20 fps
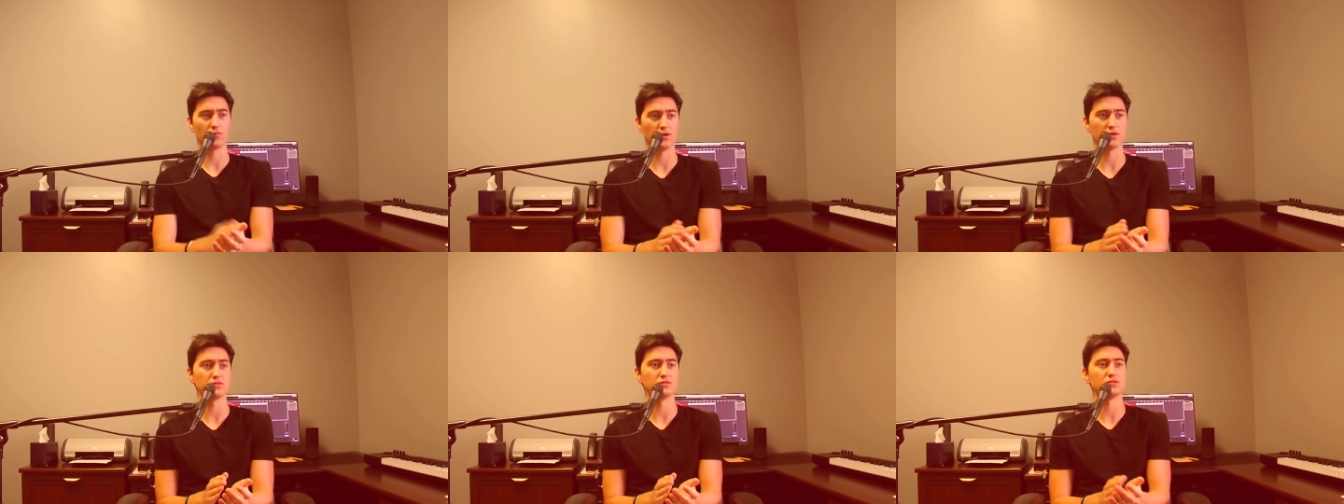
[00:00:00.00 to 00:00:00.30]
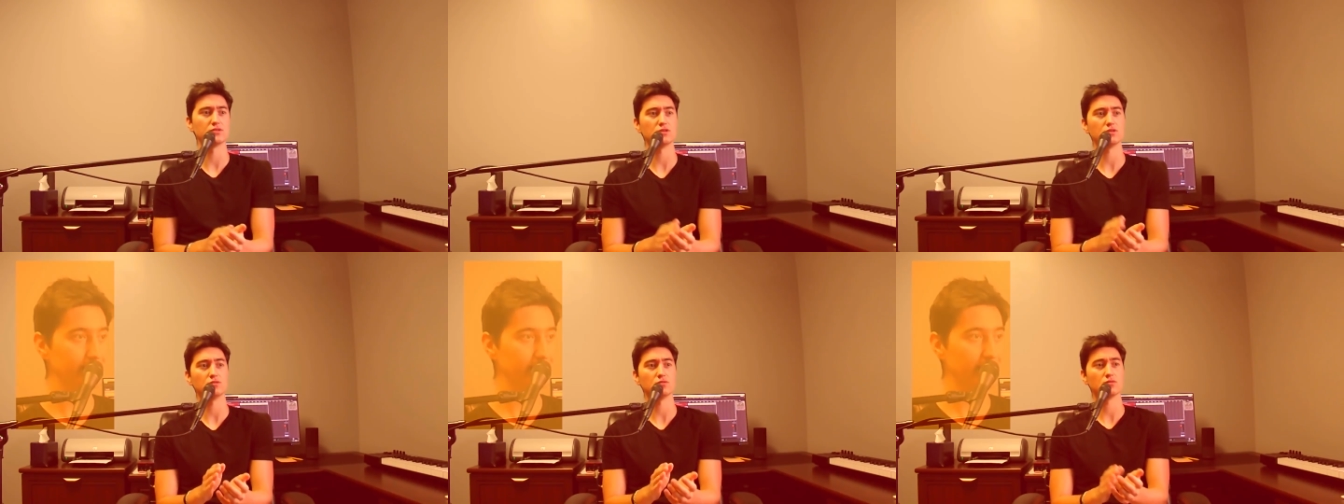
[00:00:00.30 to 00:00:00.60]
1,
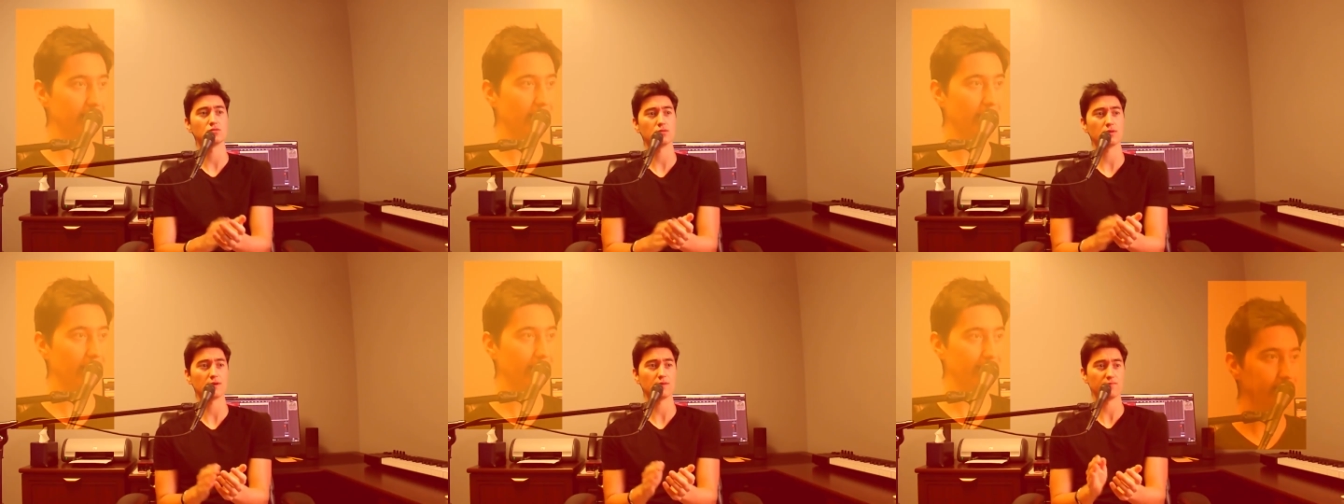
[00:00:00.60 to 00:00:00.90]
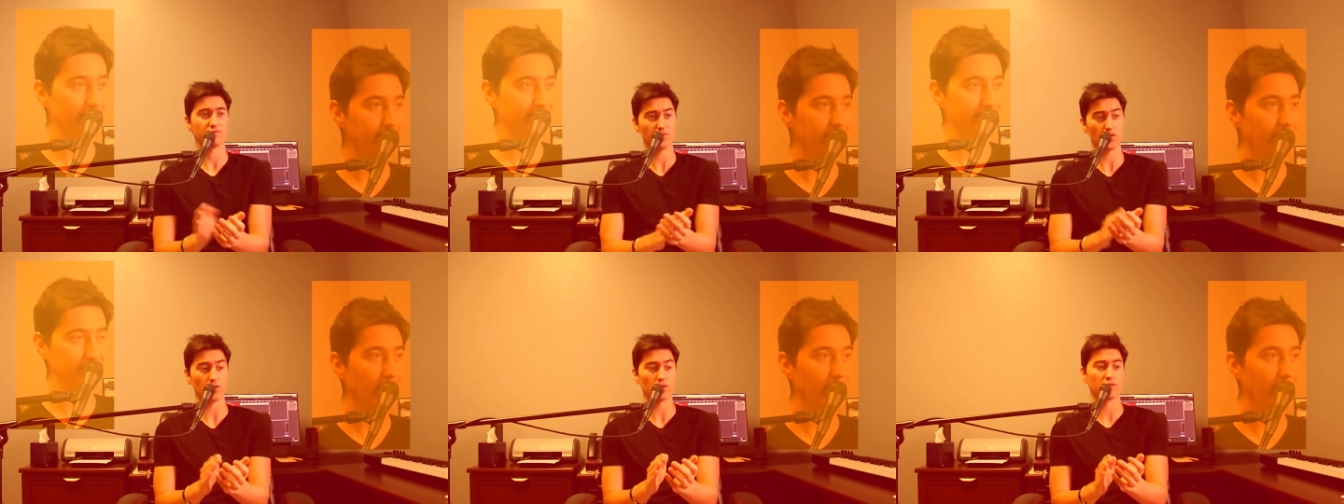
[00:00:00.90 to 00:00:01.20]
2,
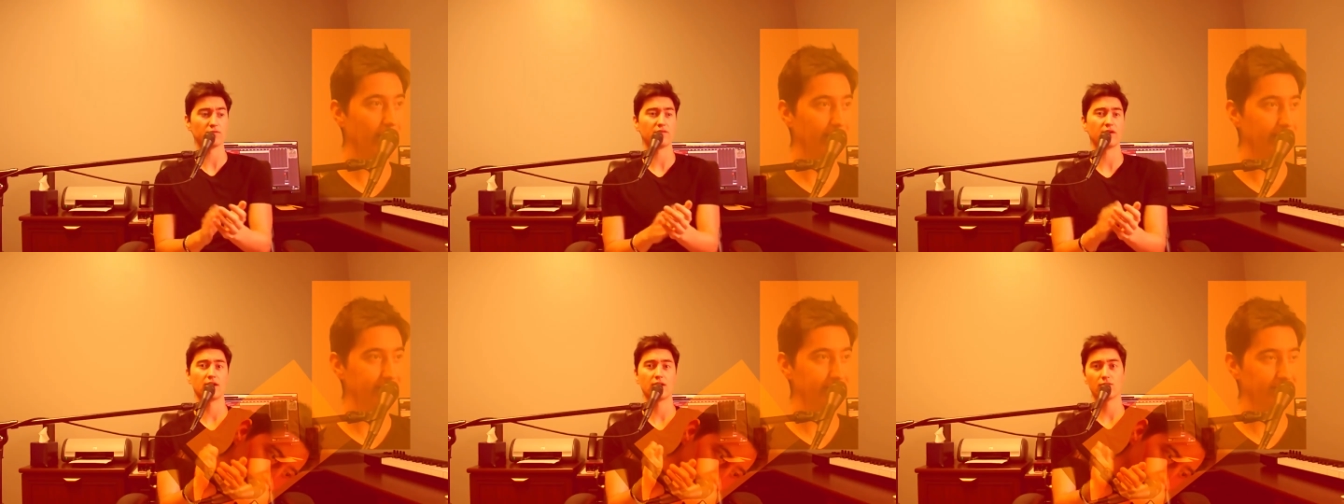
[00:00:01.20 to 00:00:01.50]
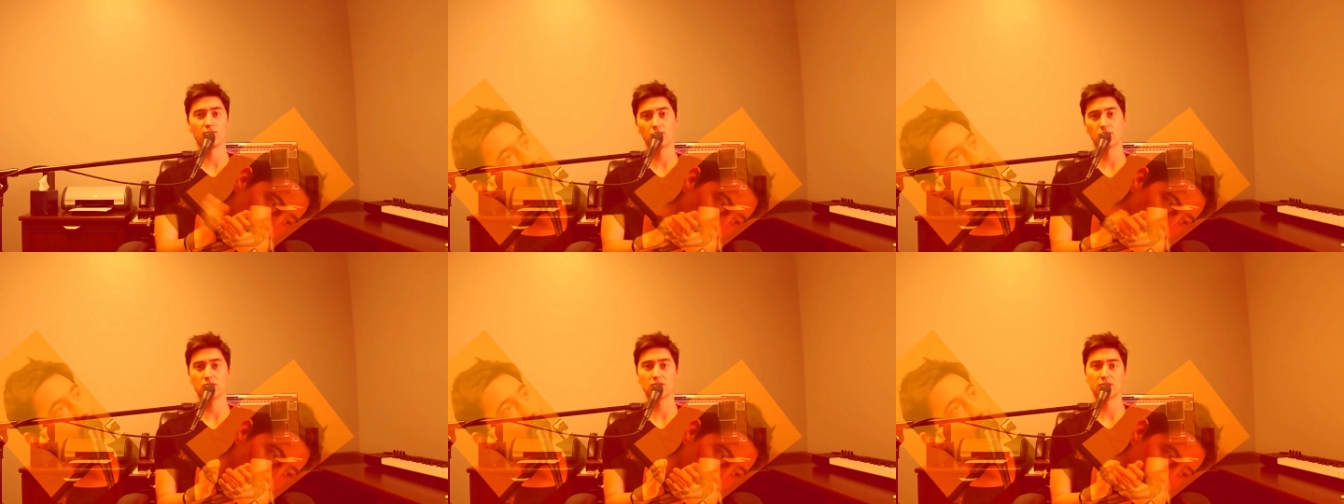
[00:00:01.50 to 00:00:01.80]
3, 4, 5.
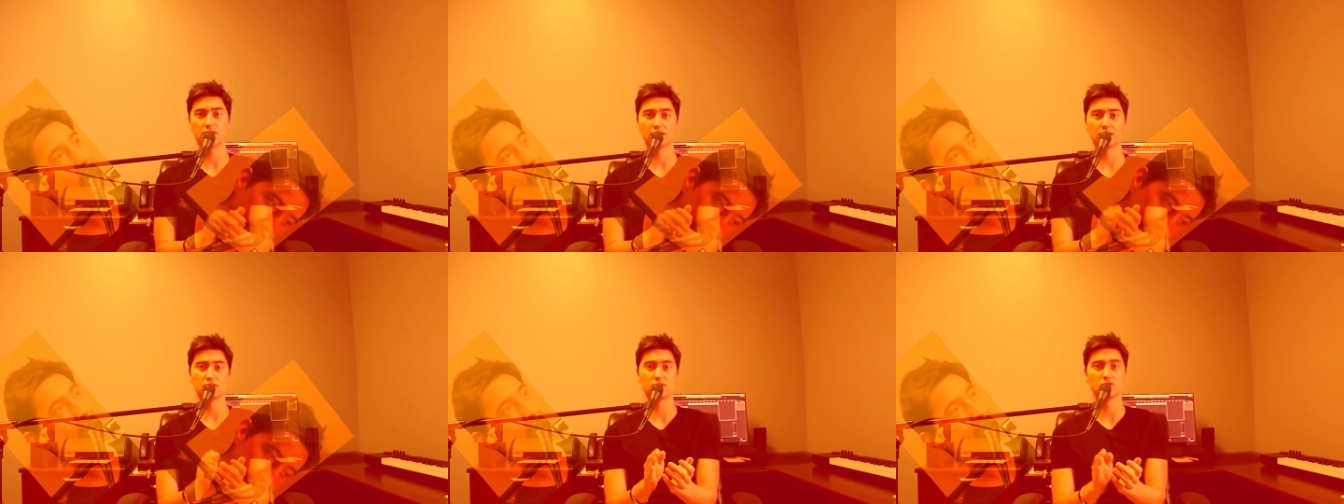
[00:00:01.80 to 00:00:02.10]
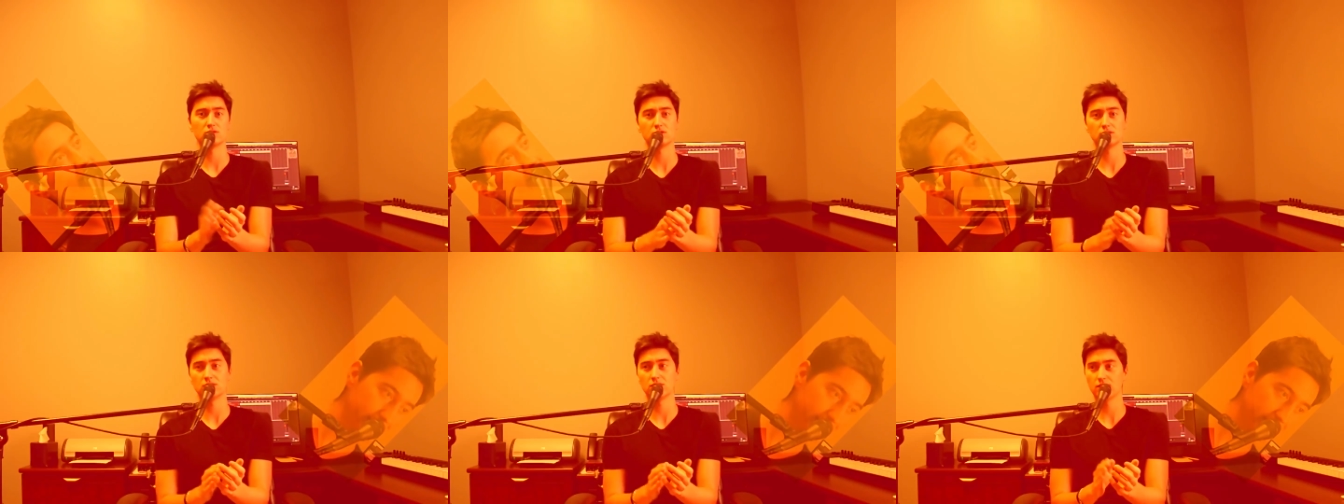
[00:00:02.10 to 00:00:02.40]
1,
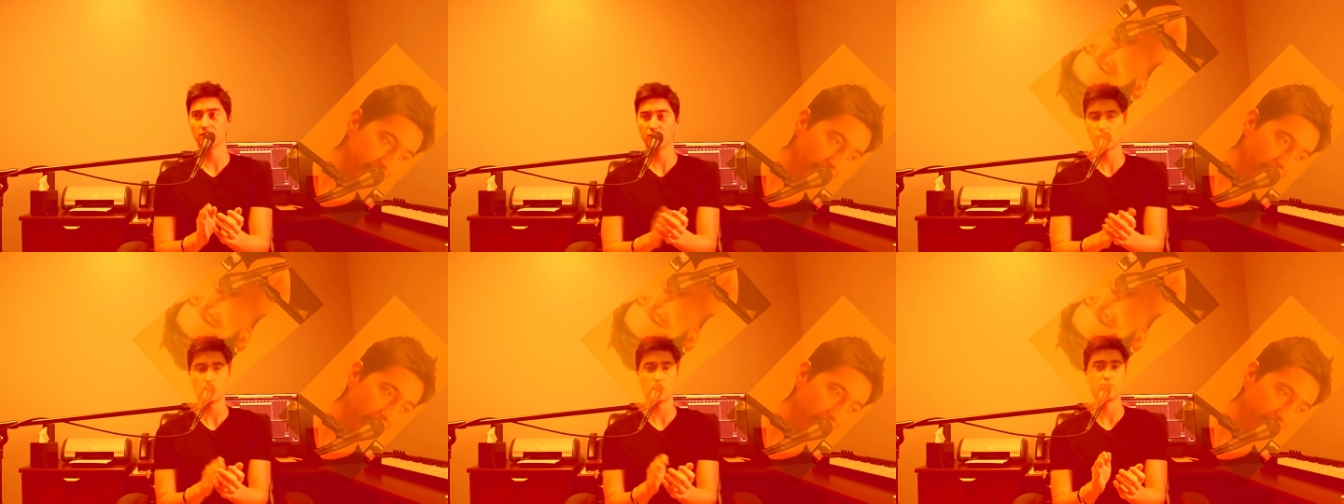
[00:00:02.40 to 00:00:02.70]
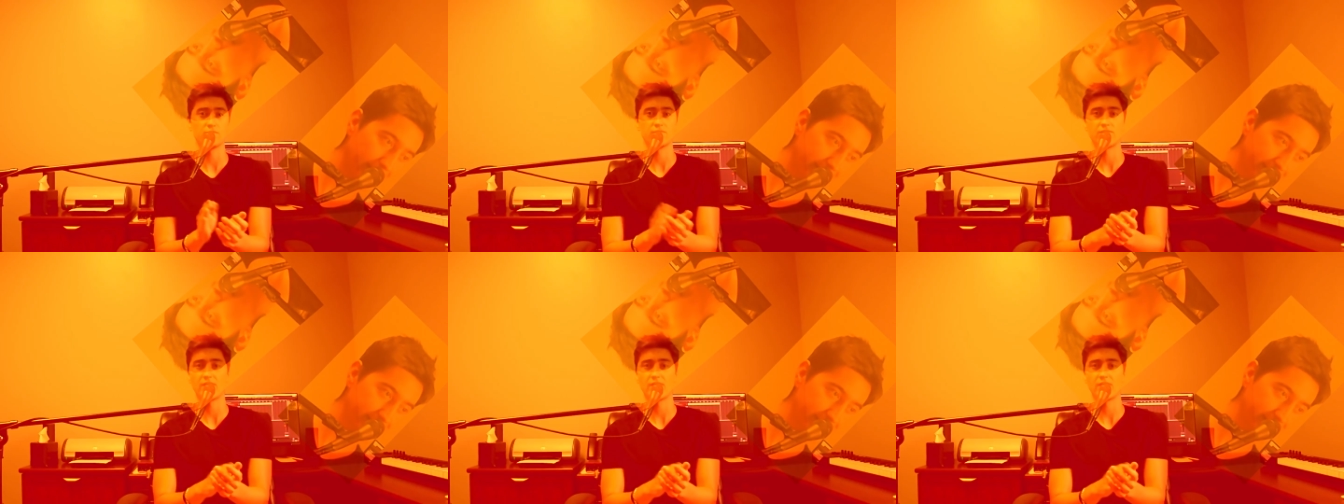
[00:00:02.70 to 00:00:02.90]
2, 4,